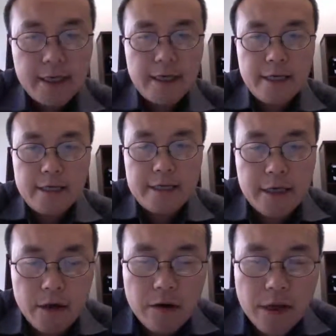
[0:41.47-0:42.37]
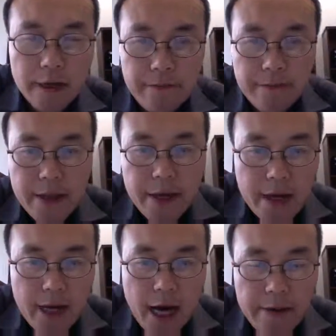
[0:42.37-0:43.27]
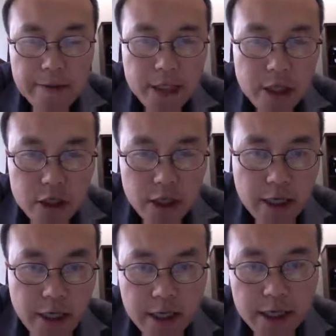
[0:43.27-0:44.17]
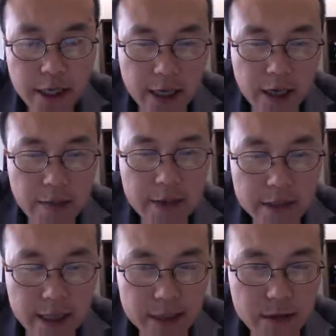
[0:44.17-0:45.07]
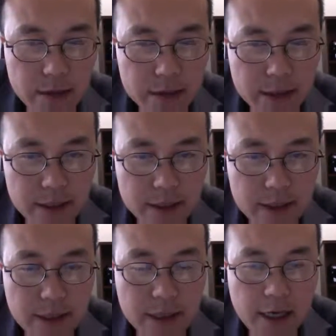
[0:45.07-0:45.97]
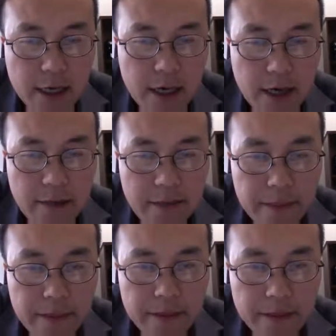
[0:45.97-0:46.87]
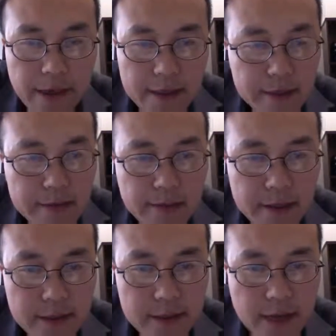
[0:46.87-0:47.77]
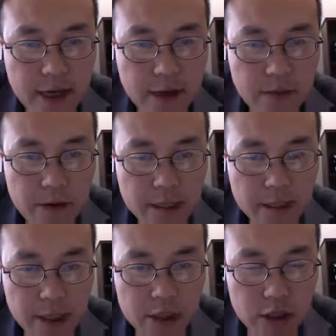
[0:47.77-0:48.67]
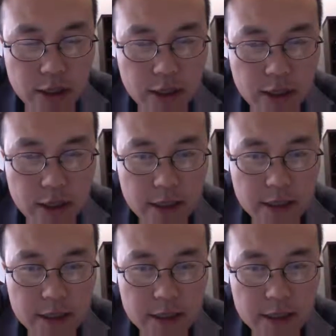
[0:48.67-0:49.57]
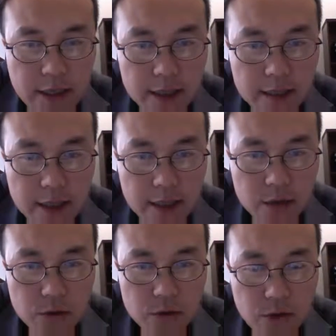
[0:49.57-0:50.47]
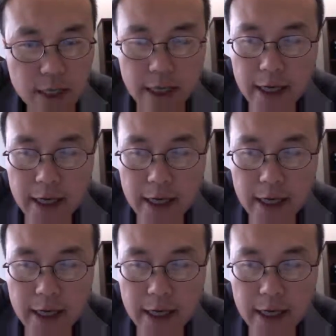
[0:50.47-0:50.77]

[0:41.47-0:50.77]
So I'm teaching computer science courses, and last semester I was teaching CS and 220,